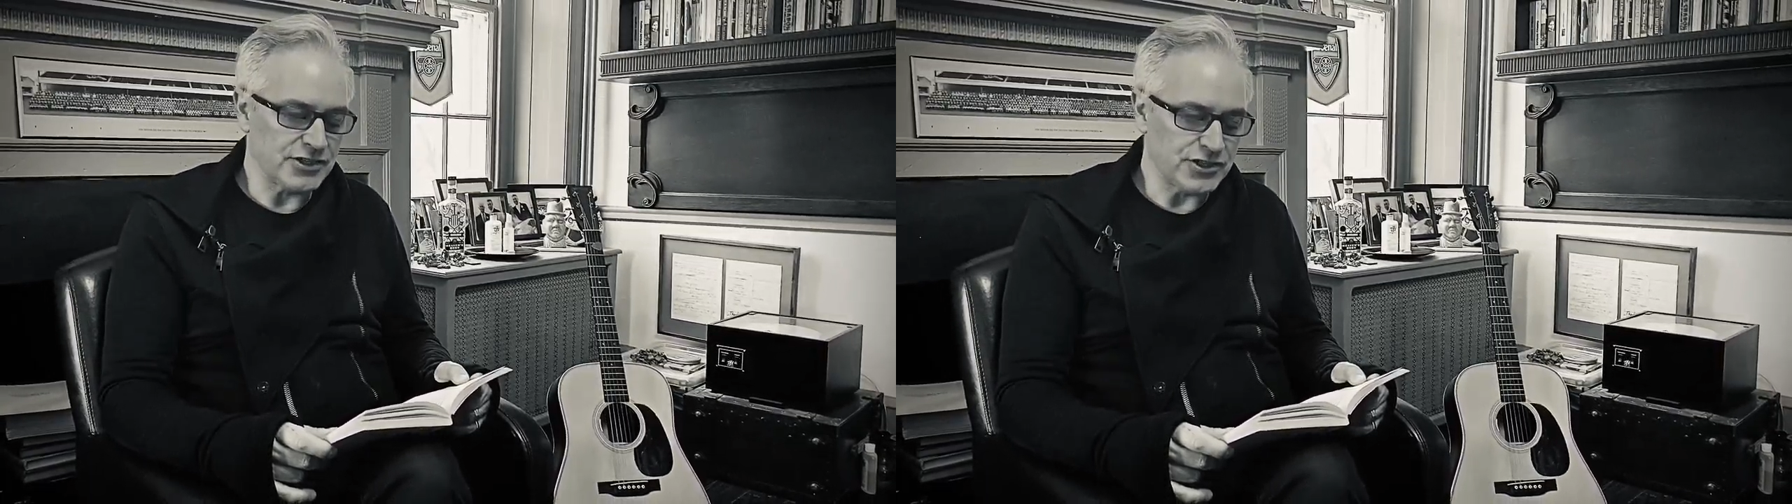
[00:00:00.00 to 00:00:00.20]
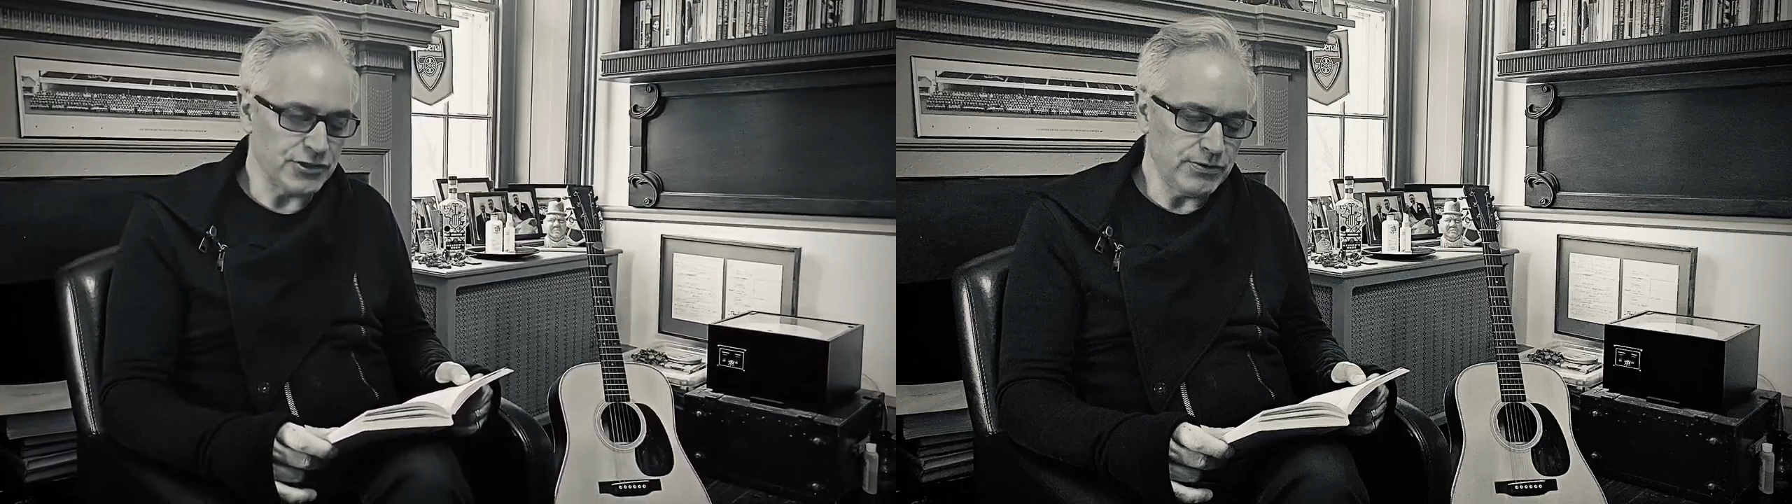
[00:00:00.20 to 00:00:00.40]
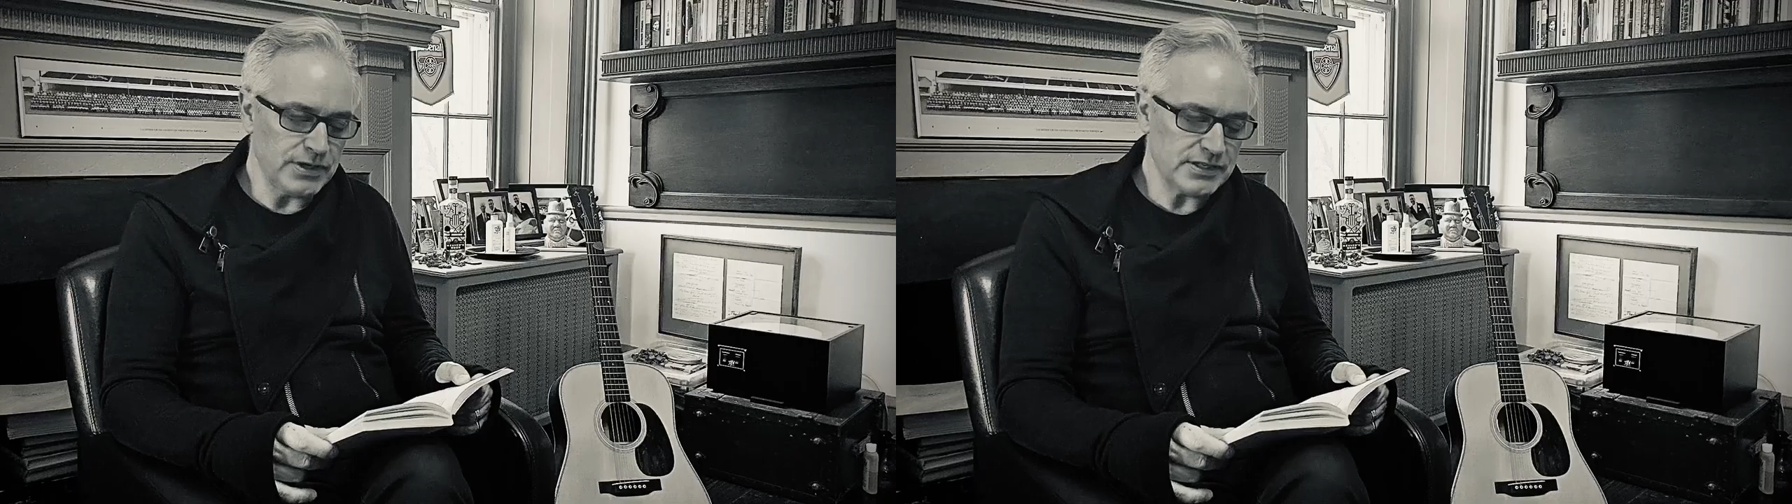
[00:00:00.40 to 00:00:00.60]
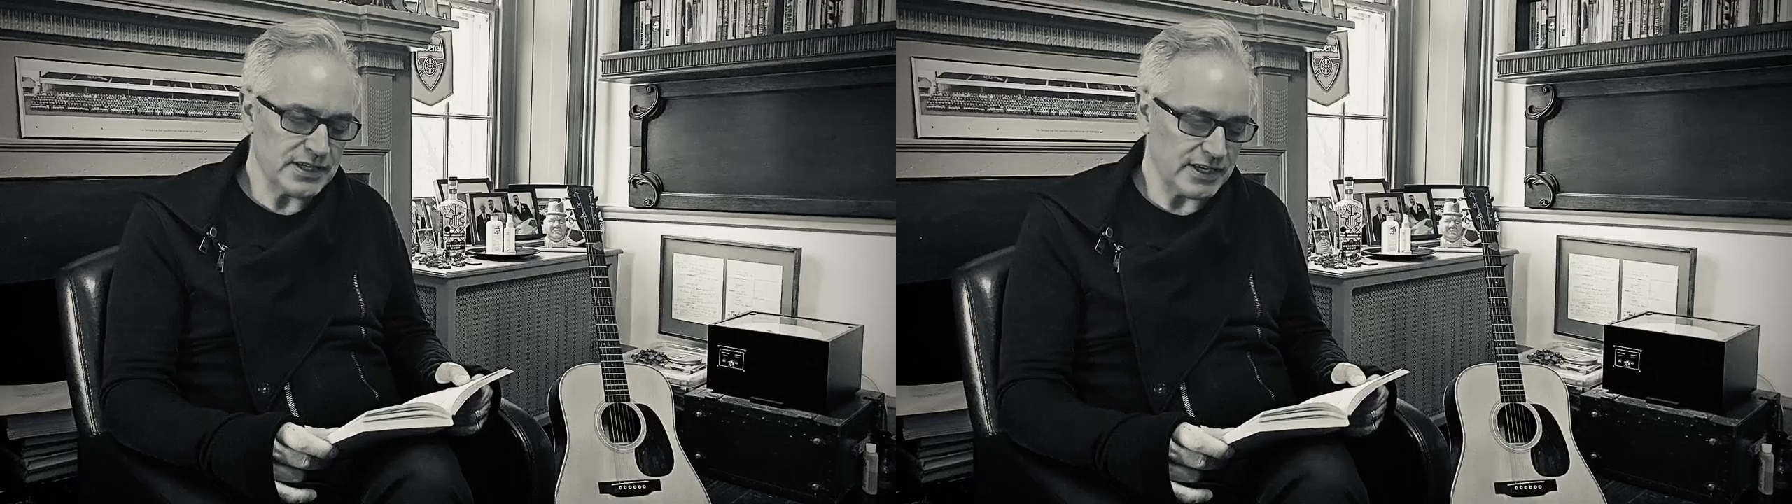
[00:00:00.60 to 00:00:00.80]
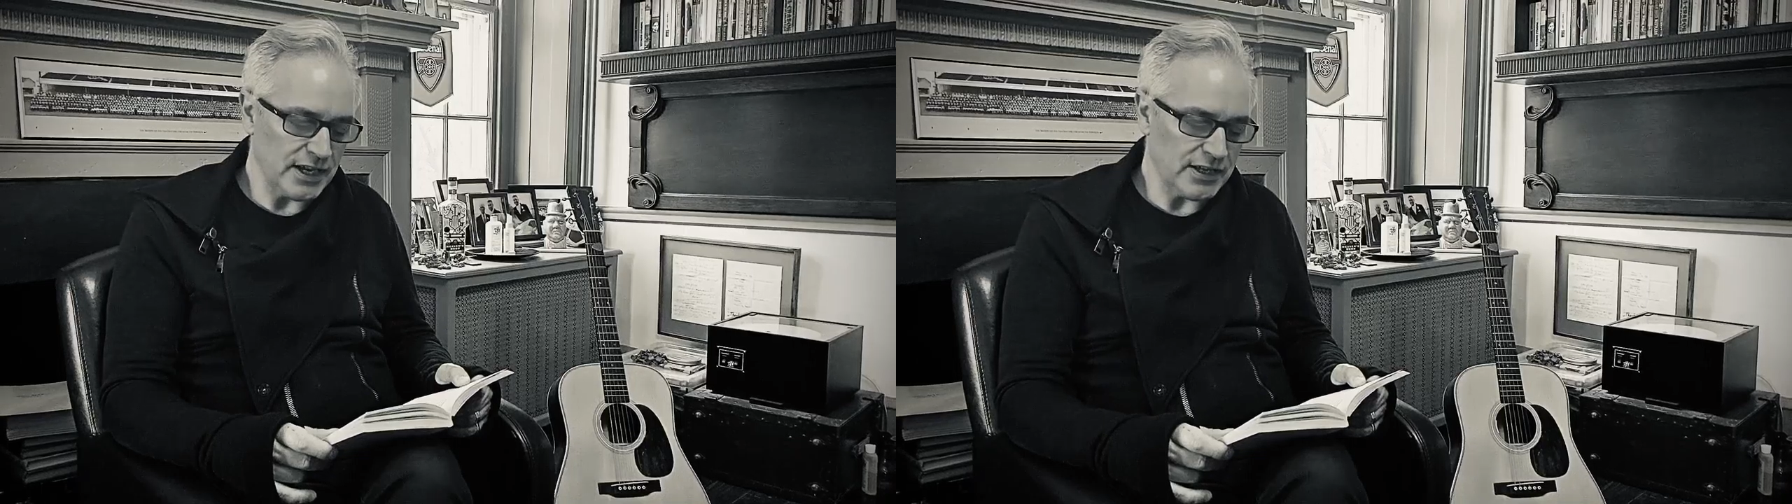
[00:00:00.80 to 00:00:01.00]
soon as the
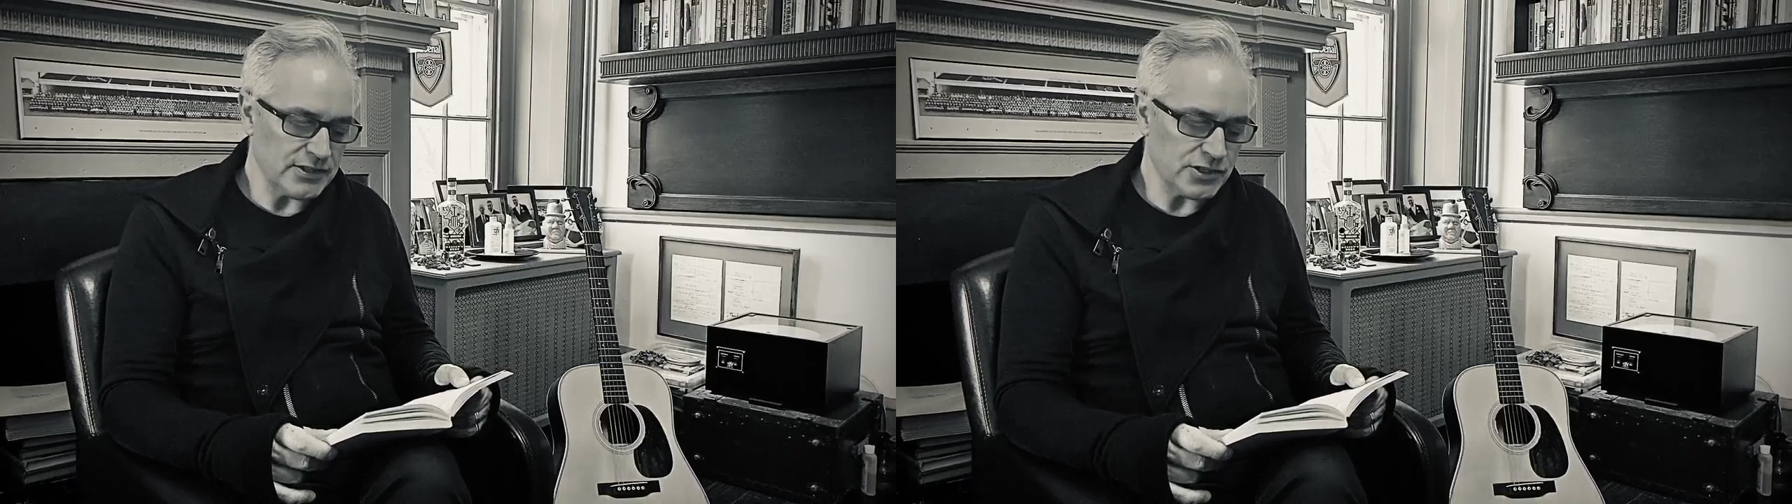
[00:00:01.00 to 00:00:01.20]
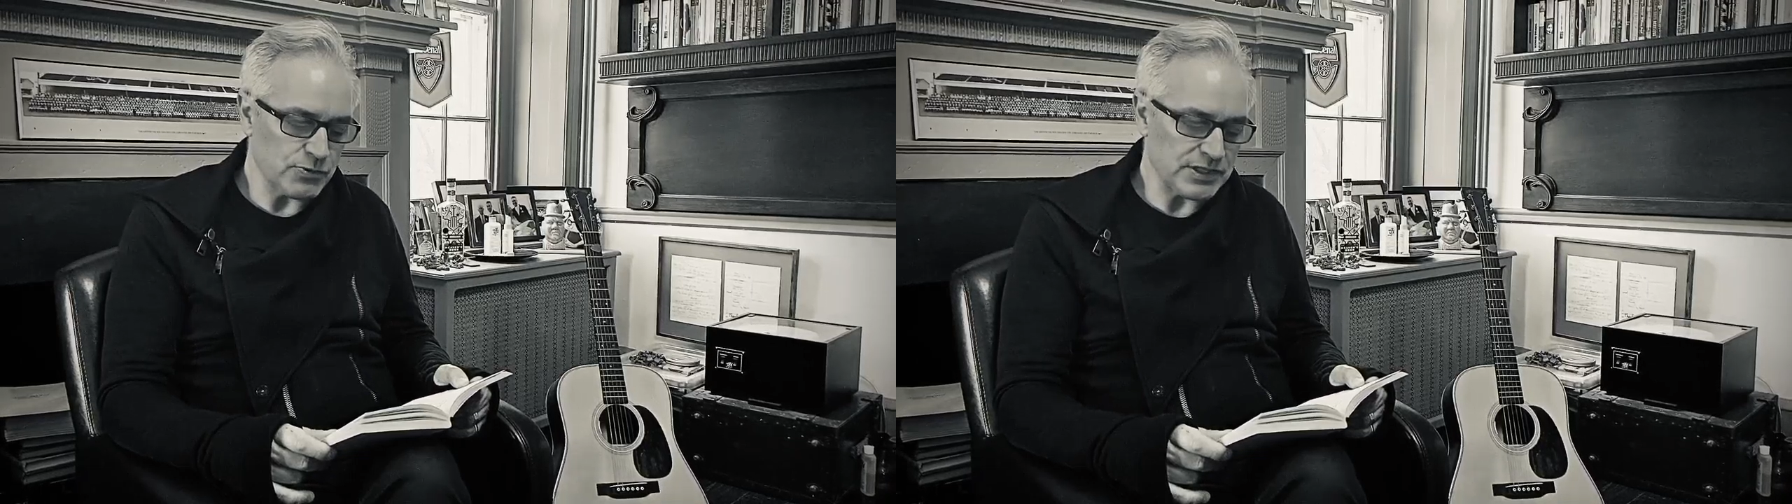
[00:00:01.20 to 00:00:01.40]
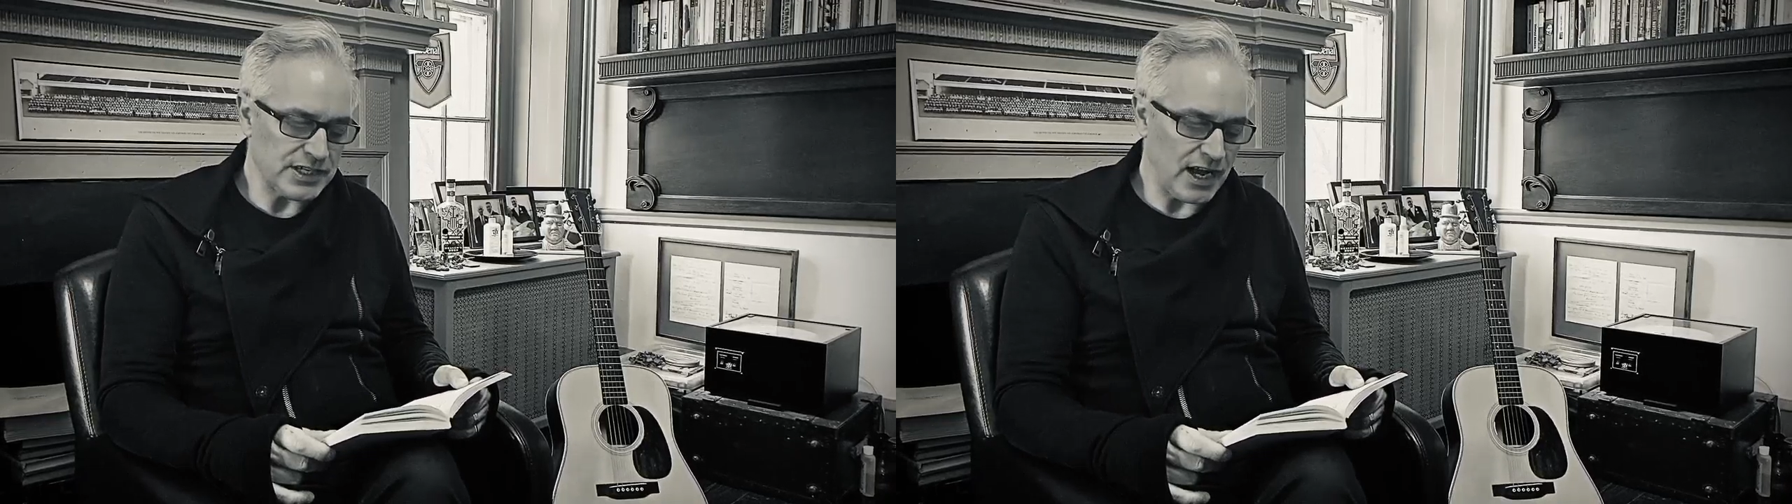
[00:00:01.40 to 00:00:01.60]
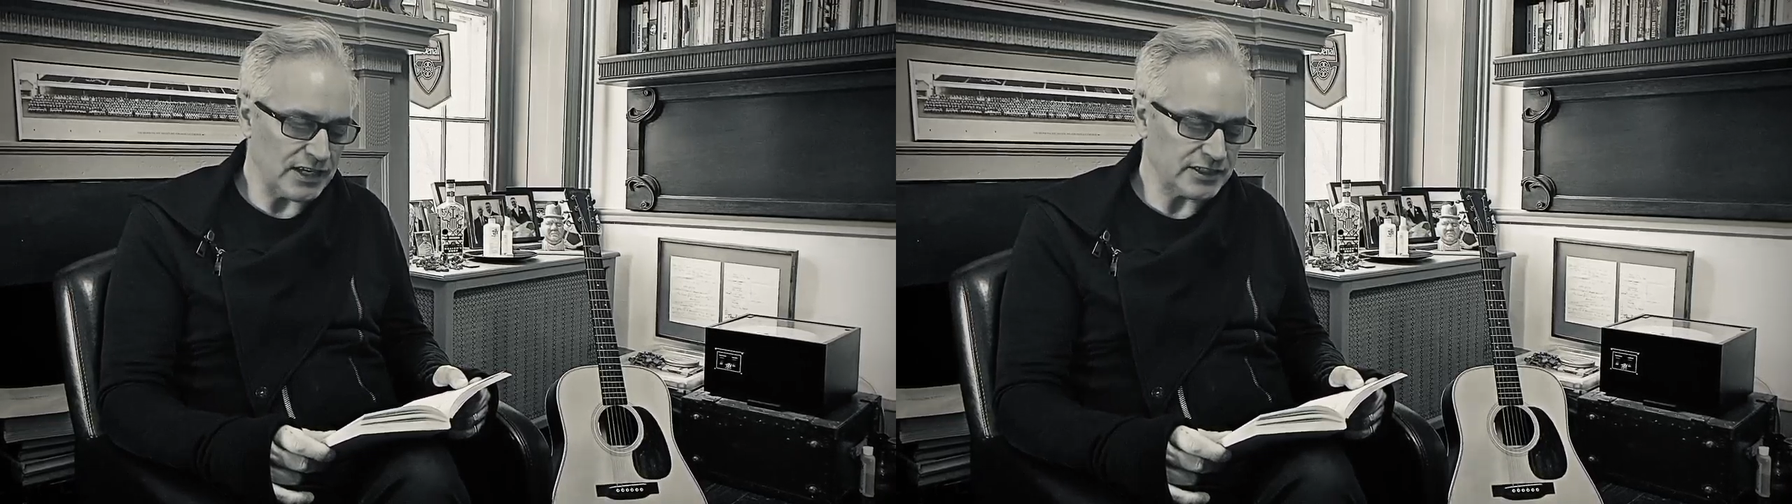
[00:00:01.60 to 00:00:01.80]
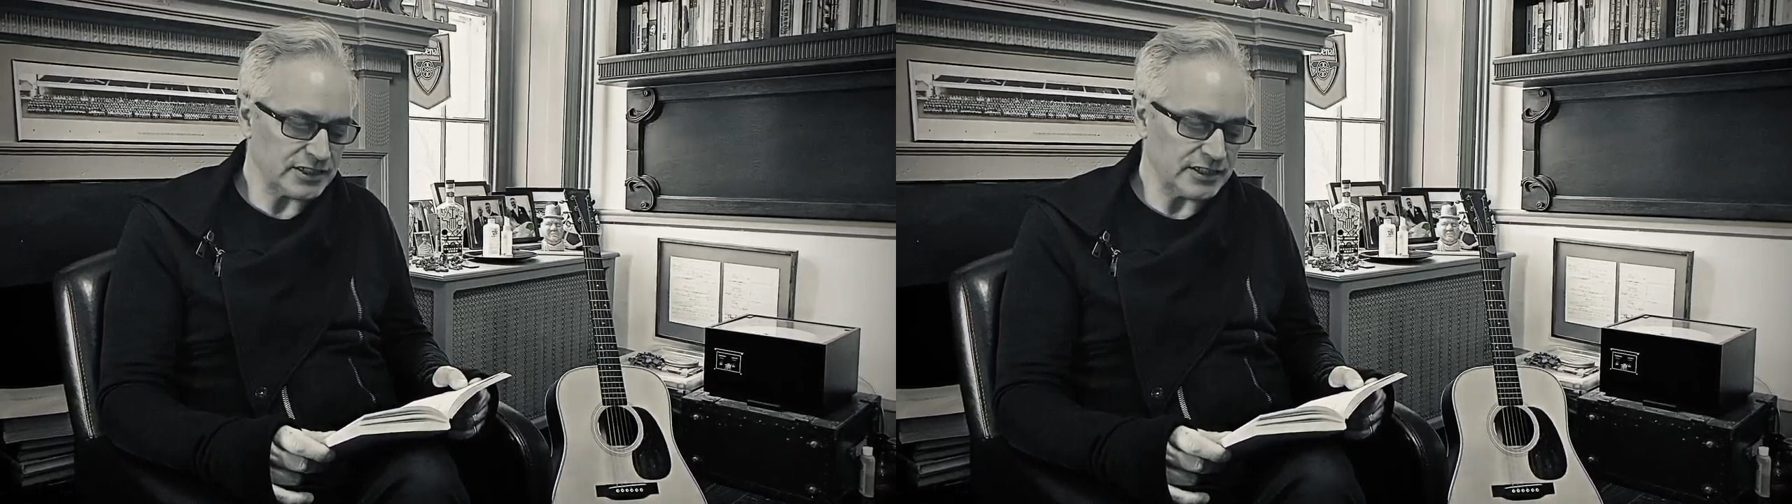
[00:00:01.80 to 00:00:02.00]
curtains were
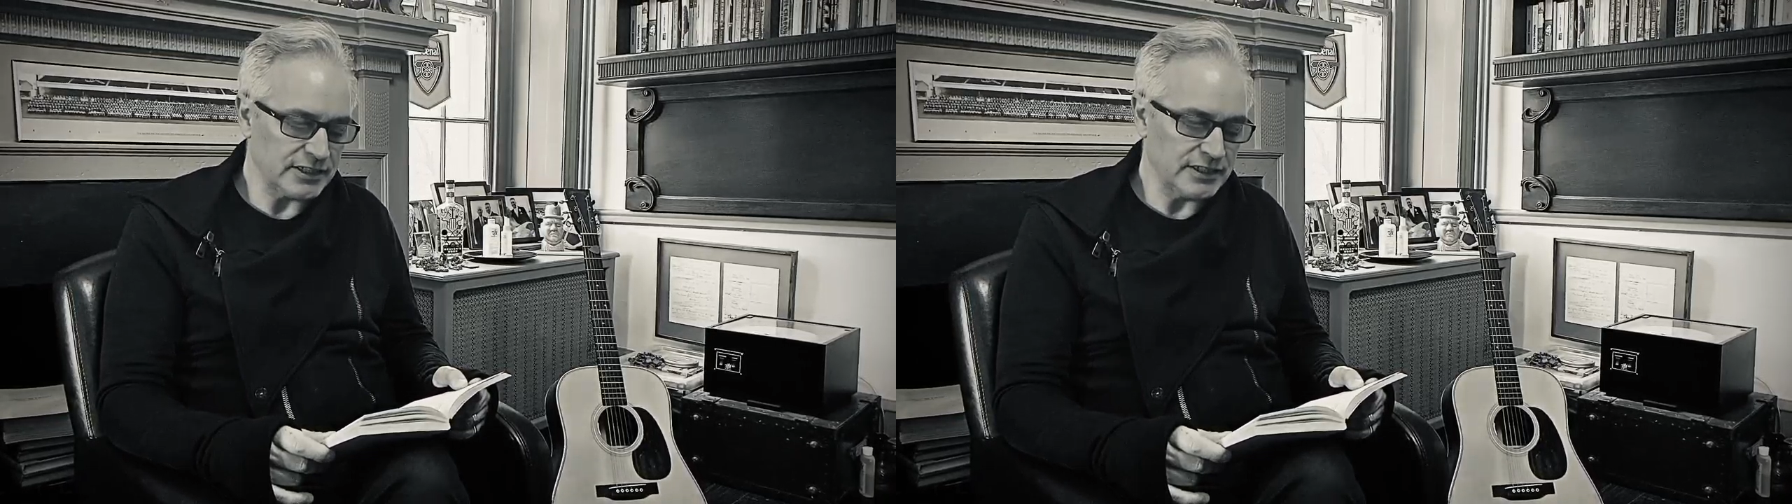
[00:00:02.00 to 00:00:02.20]
touched,